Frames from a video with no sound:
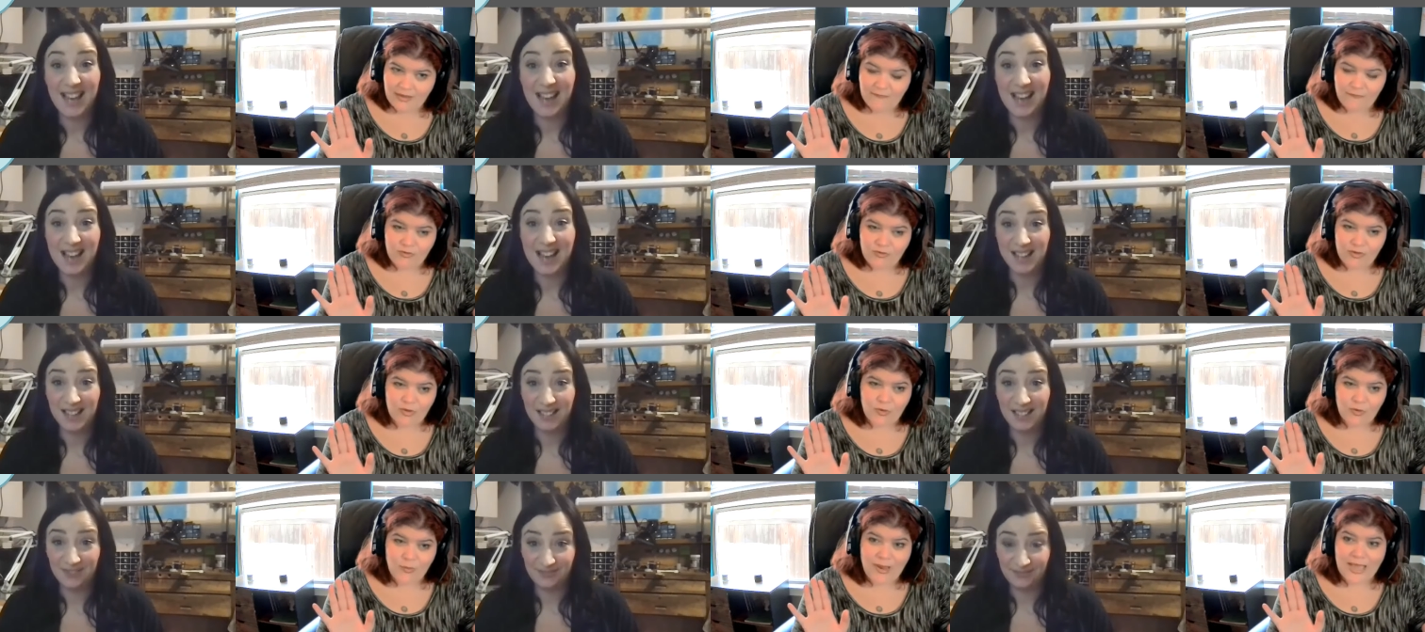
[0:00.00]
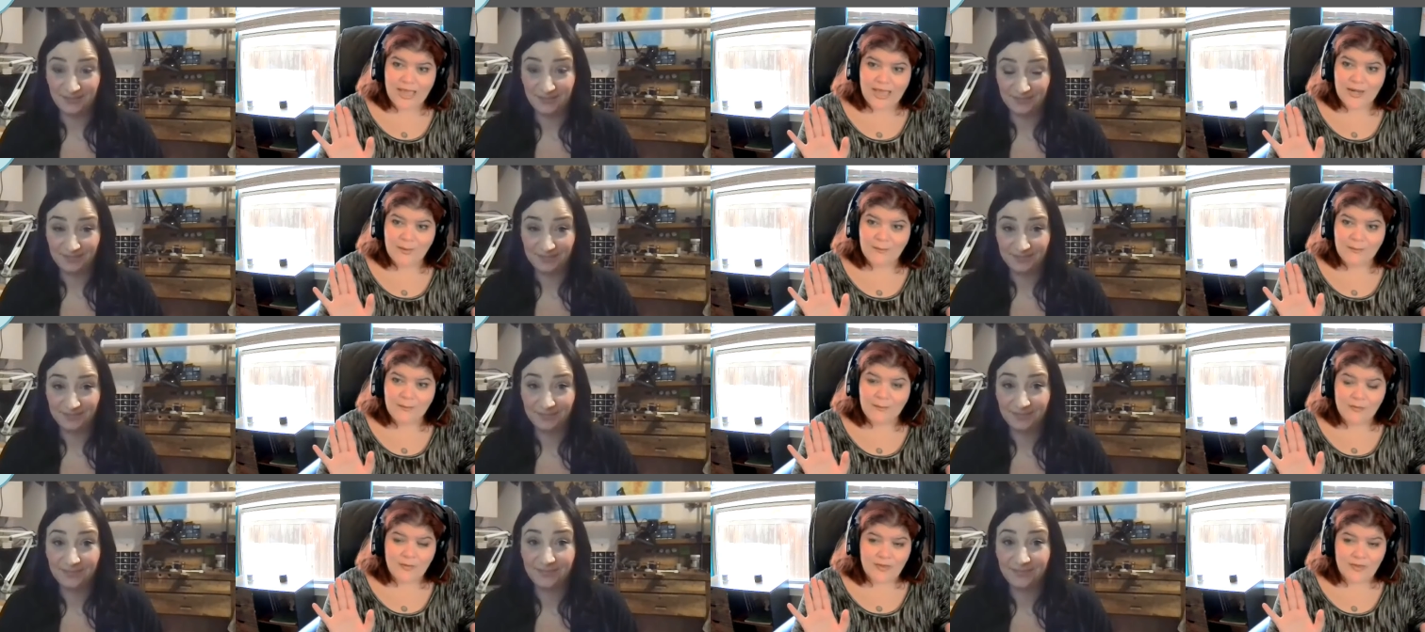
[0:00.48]
Speaker 1: if you had
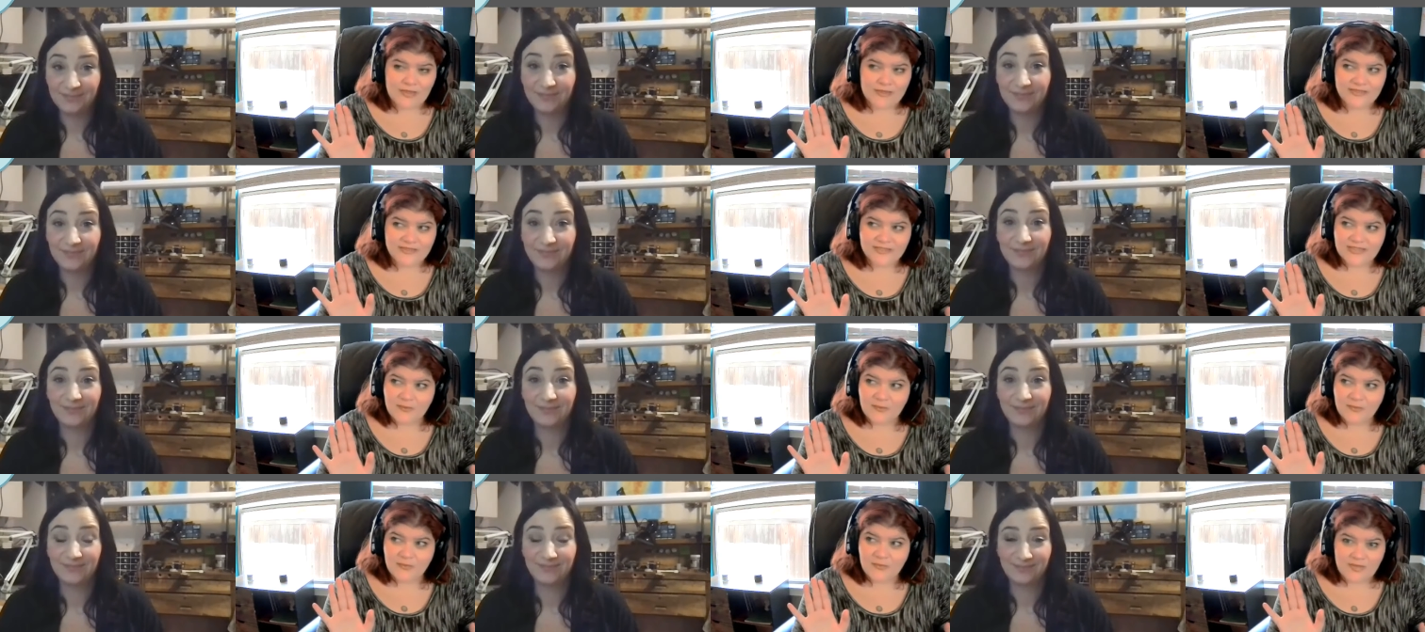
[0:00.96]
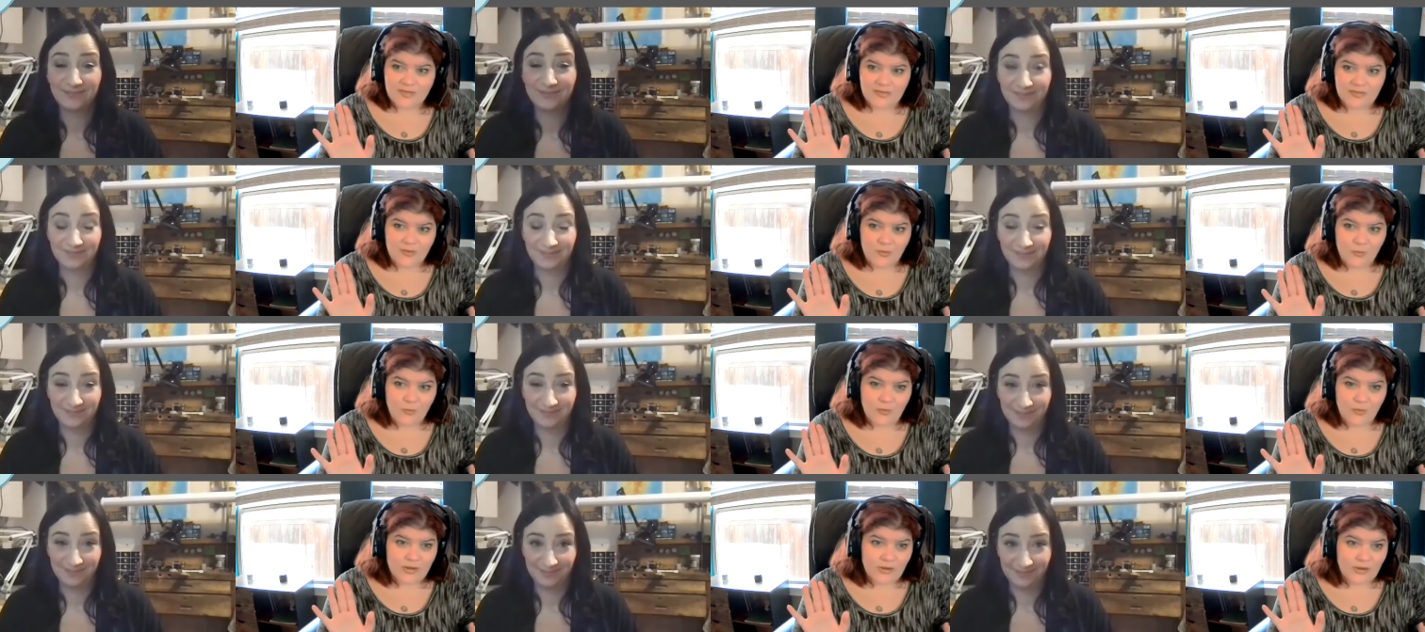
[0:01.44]
a, a something
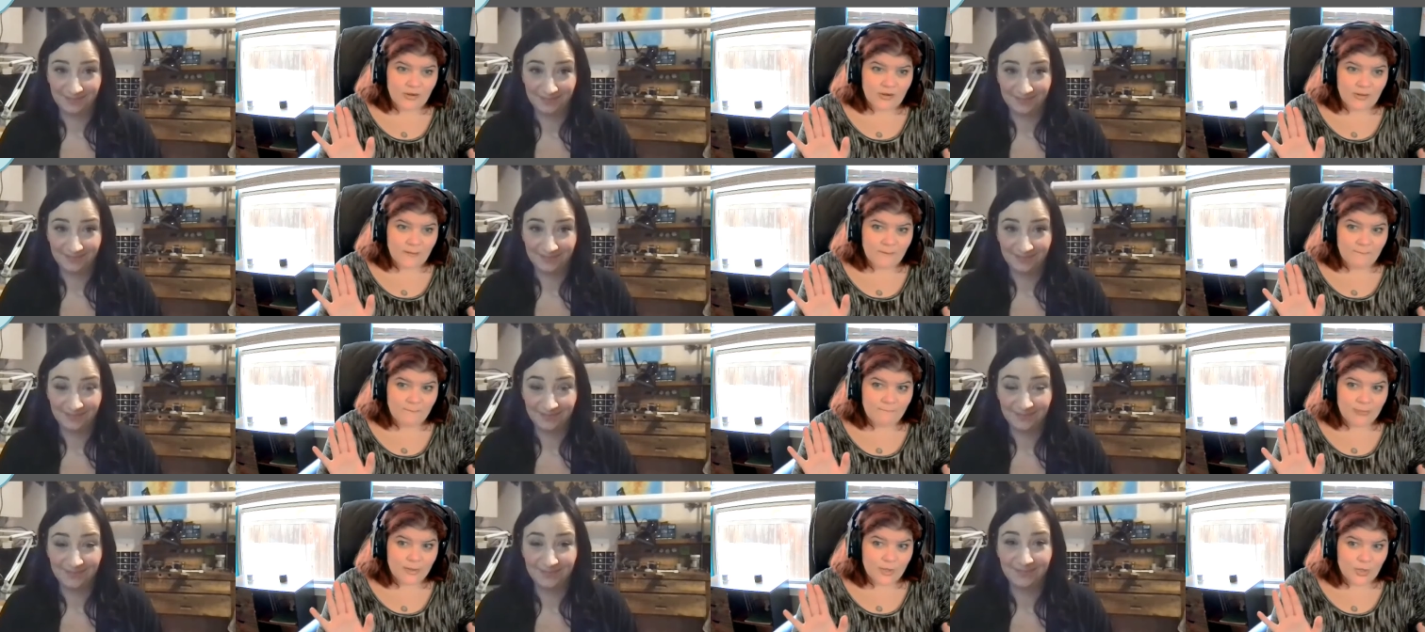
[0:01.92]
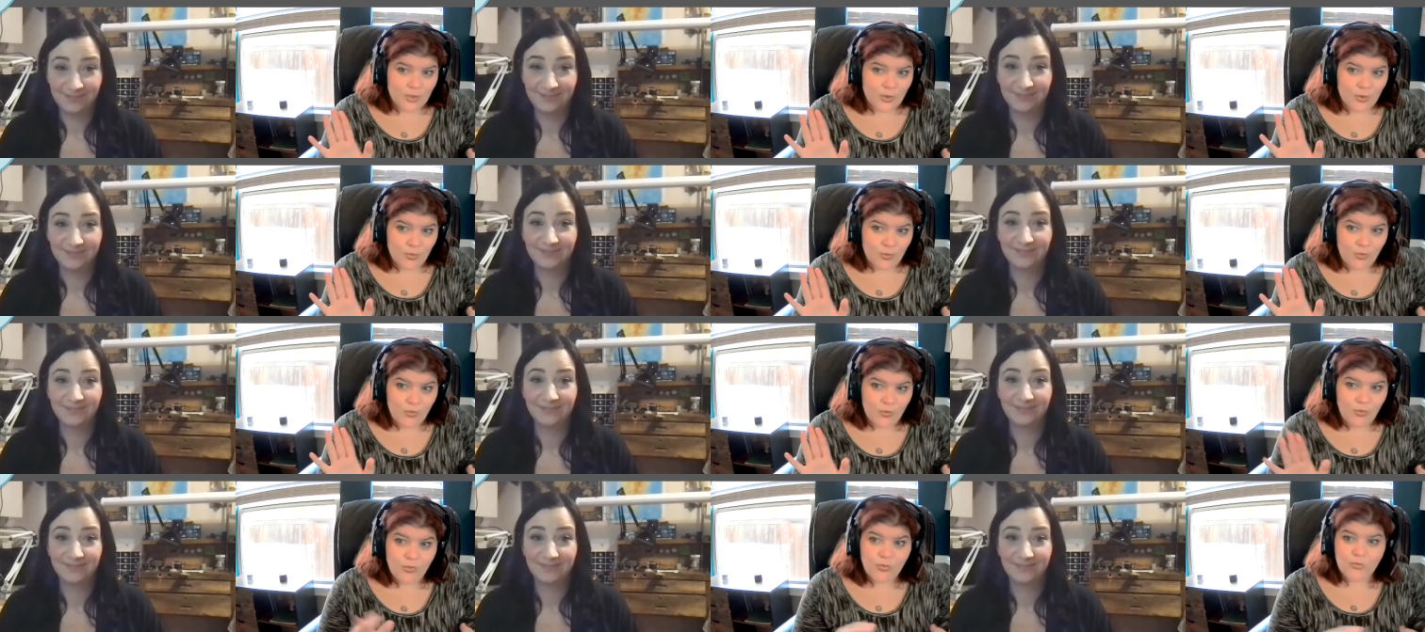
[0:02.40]
that went on a
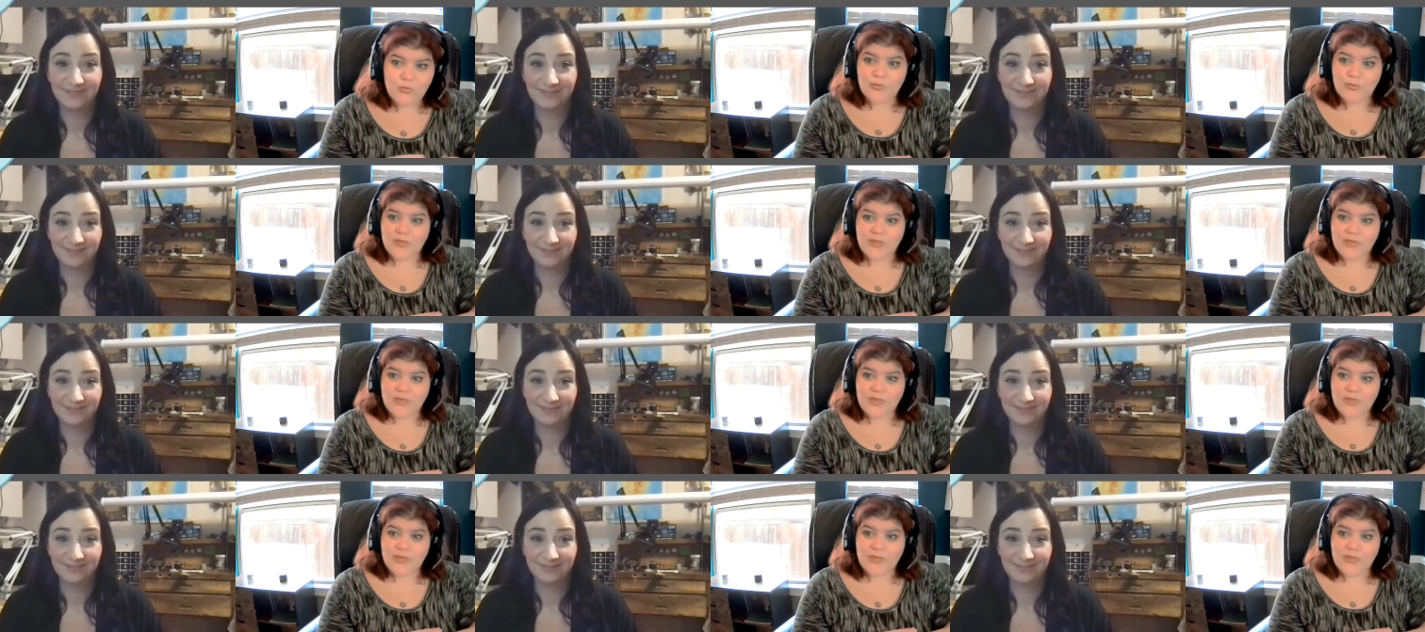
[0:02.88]
bow,